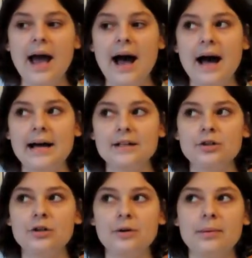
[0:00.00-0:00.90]
and,
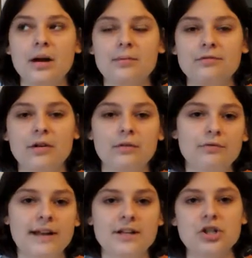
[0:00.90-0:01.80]
you know, become a
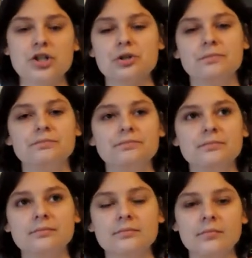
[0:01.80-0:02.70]
full-fledged
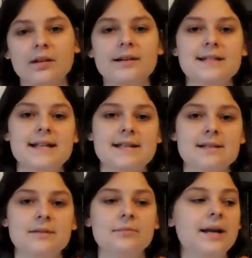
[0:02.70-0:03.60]

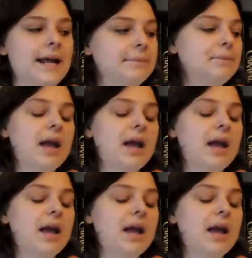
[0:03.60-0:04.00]
assassin, really.